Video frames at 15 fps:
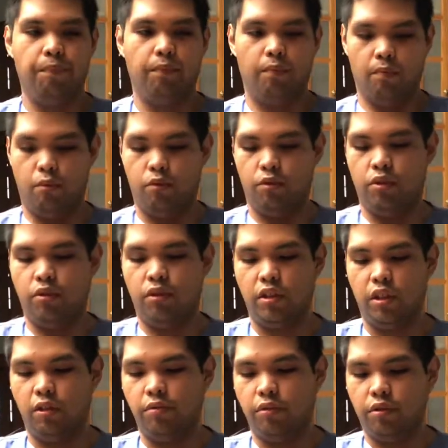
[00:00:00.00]
motion to get
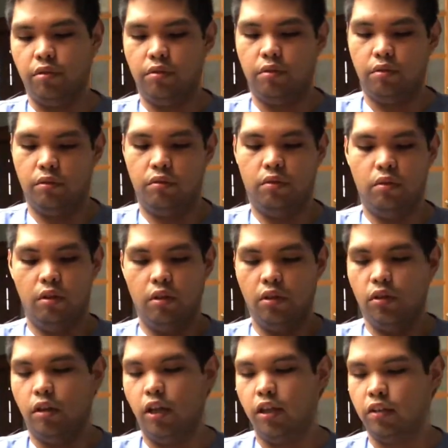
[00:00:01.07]
it.
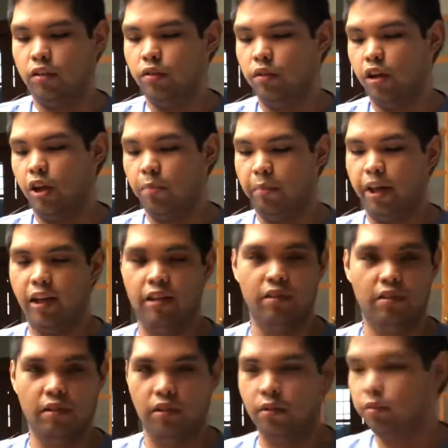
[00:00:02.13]
And so now my hands
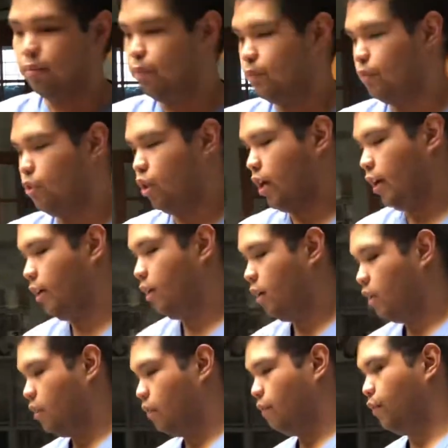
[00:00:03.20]
are dry.
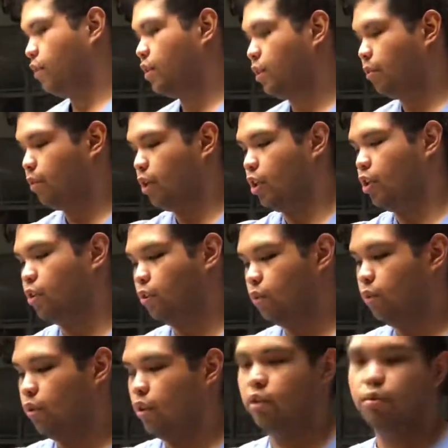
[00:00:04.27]
First thing we're gonna do
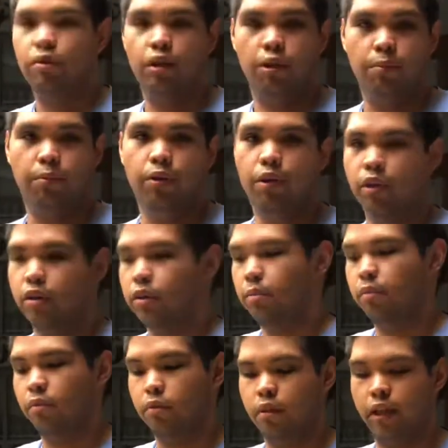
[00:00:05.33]
is we're gonna put on
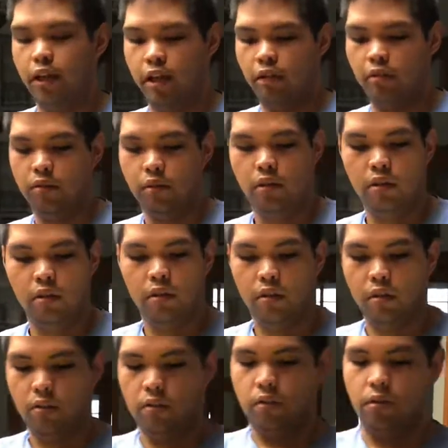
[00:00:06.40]
the gown.
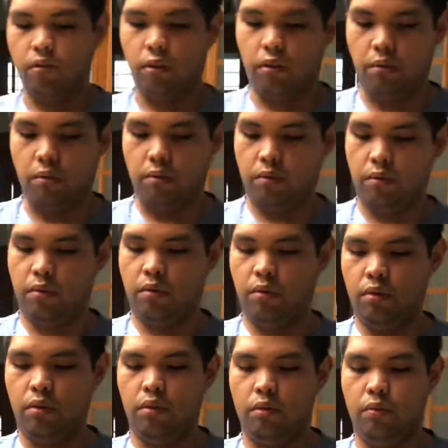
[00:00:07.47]
So
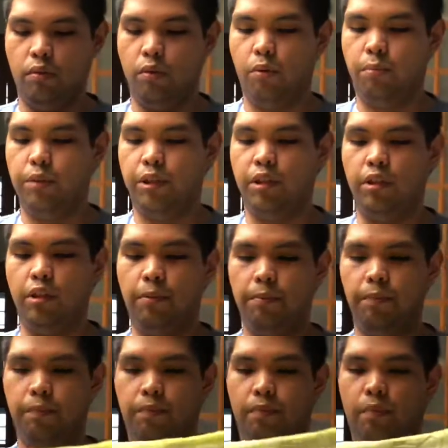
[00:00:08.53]
open it up.
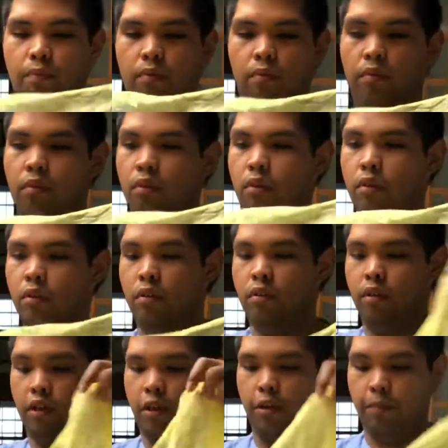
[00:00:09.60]

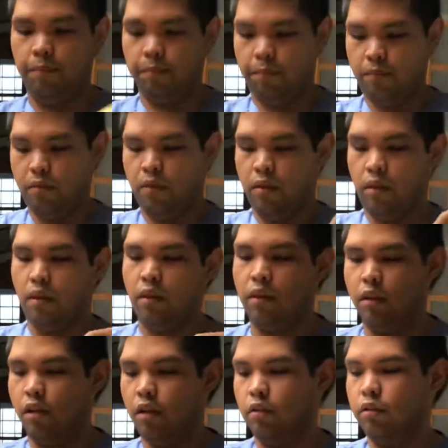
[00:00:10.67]
Okay.
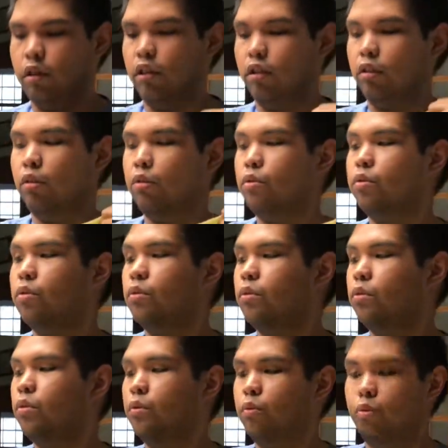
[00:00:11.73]
Now you're gonna go
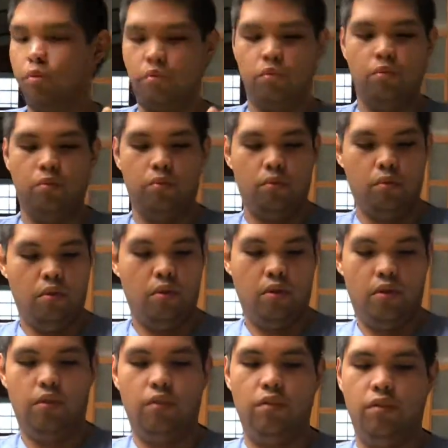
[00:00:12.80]
through
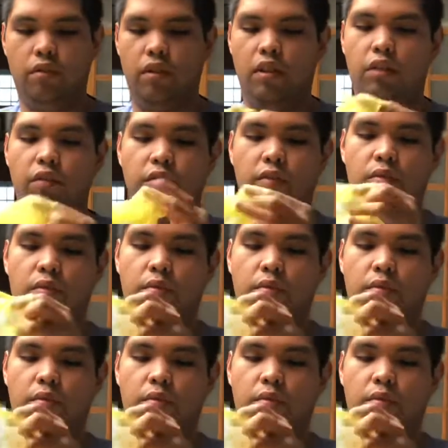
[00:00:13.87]
your sleeves